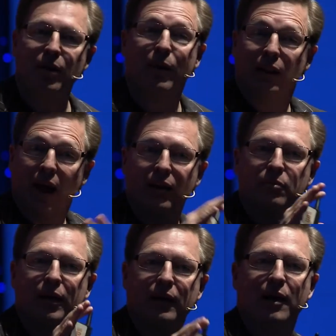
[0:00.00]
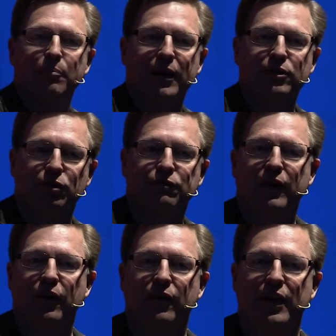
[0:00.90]
the way, a lot of the big companies are
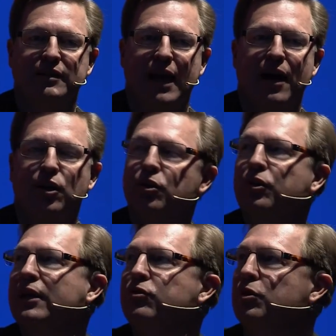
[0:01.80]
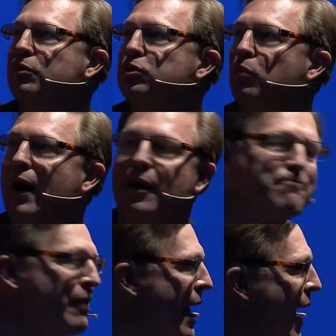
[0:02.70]
figuring this out. You need to as well.
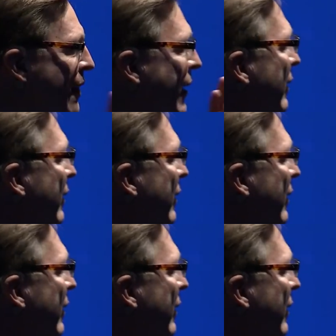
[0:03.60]
And then